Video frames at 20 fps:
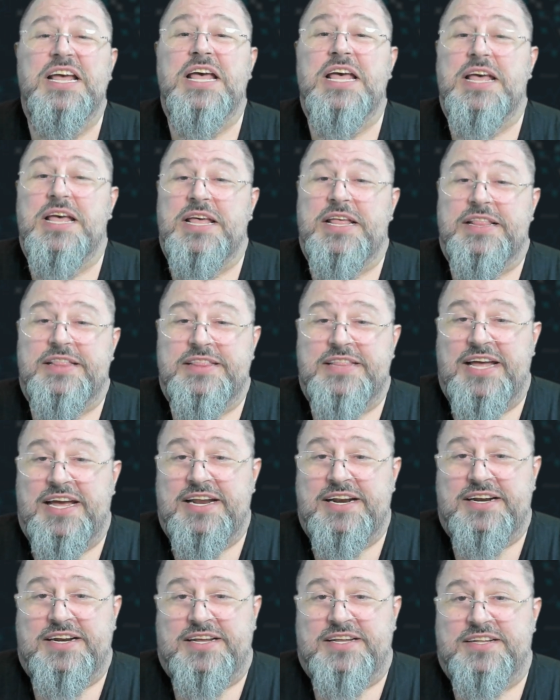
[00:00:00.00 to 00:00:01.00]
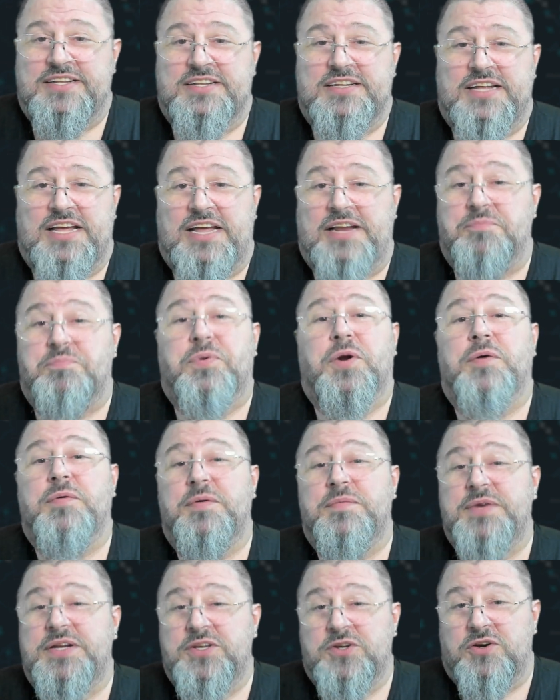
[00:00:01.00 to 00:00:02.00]
Then, and
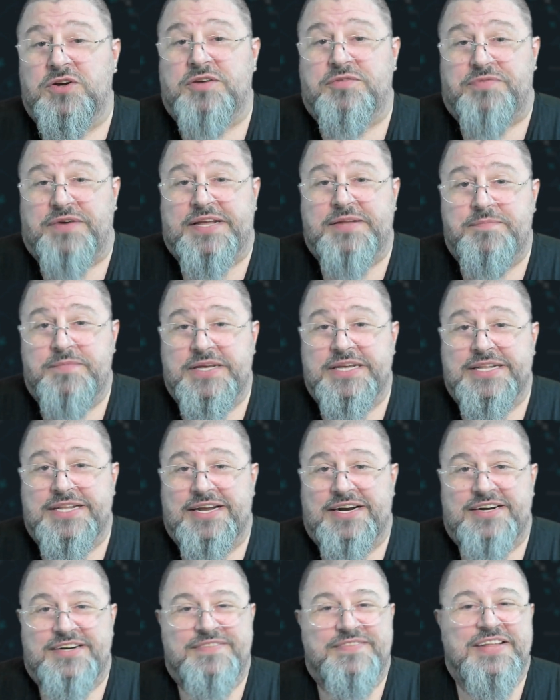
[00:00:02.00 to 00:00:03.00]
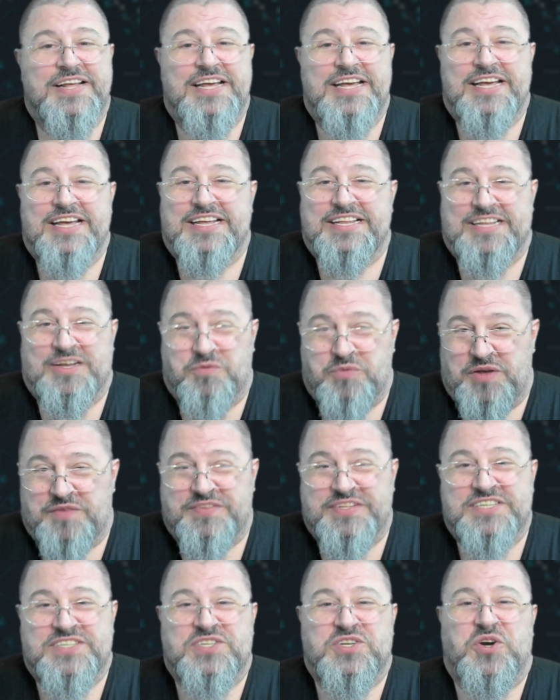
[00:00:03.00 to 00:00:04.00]
probably you're gonna find me there. Then we have
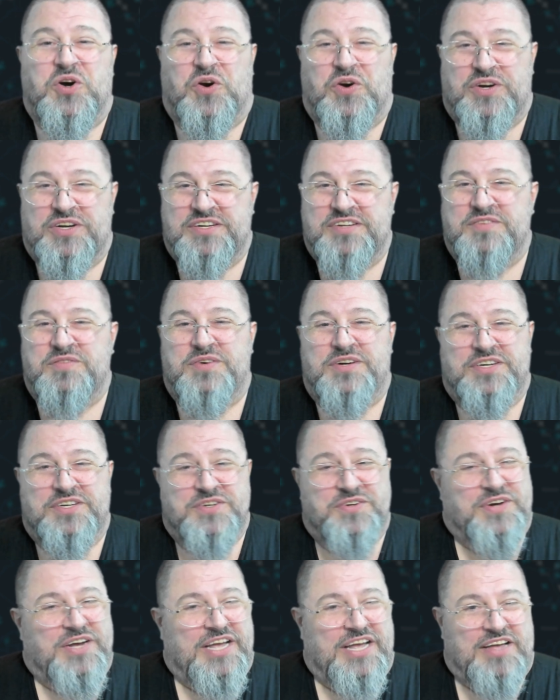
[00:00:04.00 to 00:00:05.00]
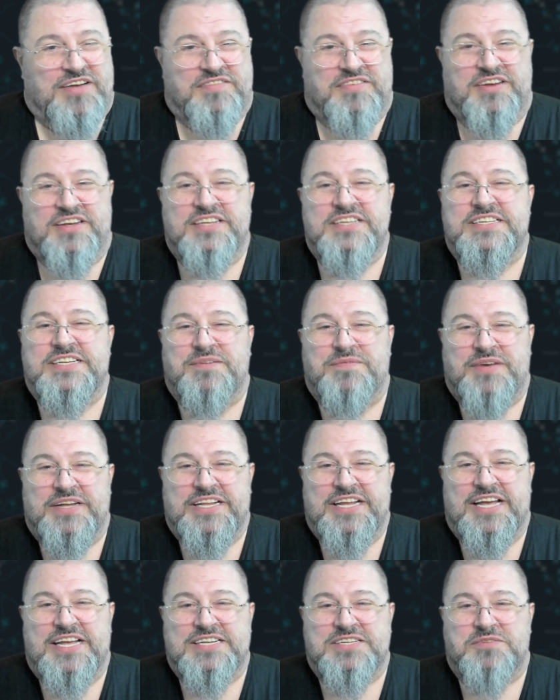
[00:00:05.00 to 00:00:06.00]
Discord, where you have somebody
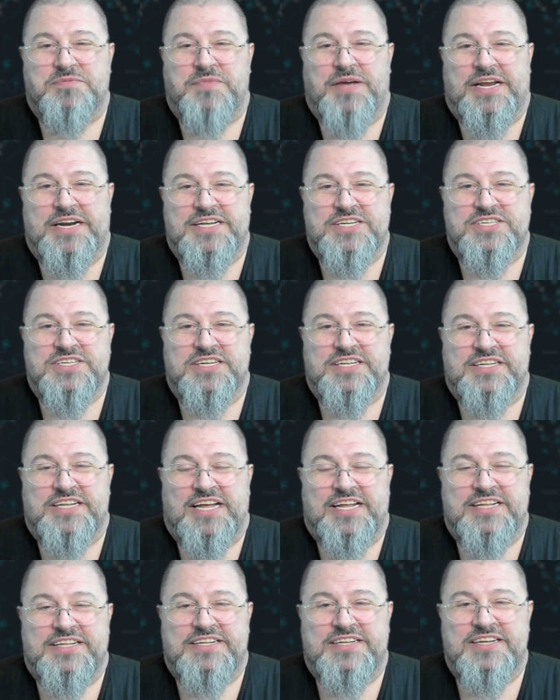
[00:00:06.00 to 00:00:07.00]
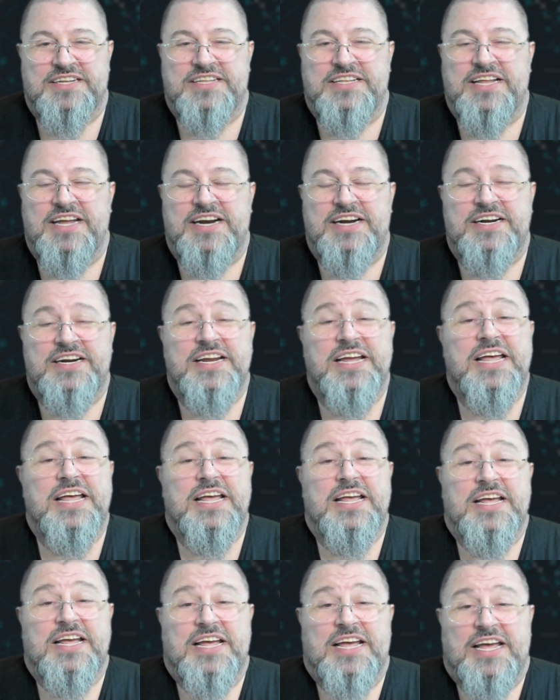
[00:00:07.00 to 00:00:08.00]
else managing that there.
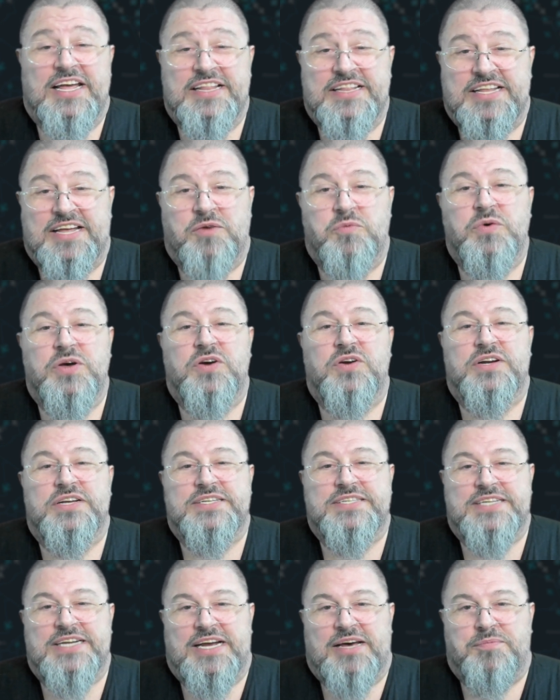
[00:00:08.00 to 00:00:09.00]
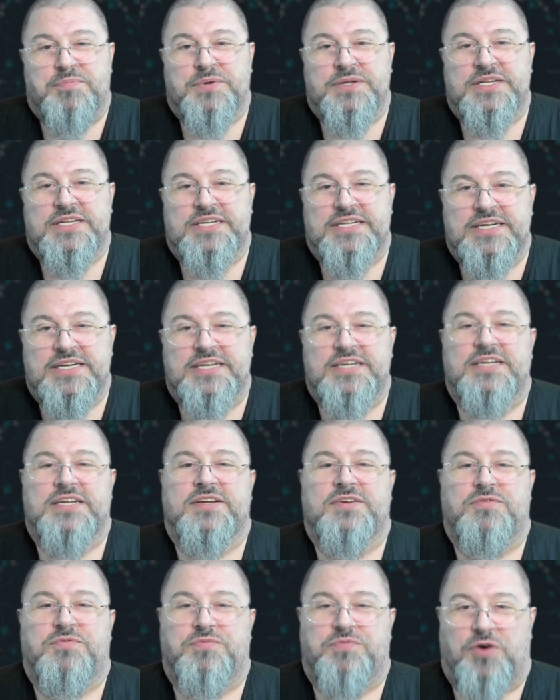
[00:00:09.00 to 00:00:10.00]
And then we're gonna set up the
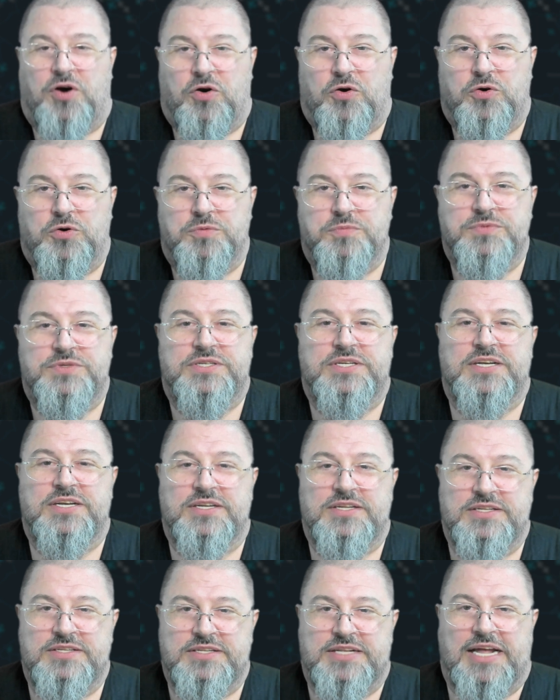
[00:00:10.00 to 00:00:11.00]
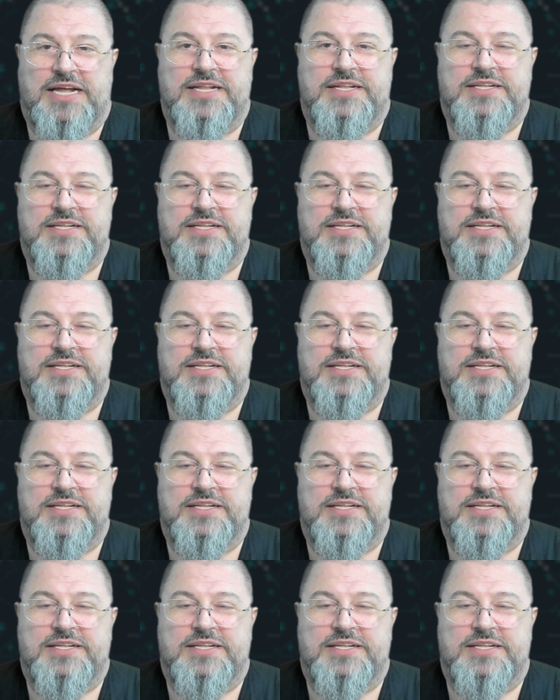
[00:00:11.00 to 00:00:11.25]
forums that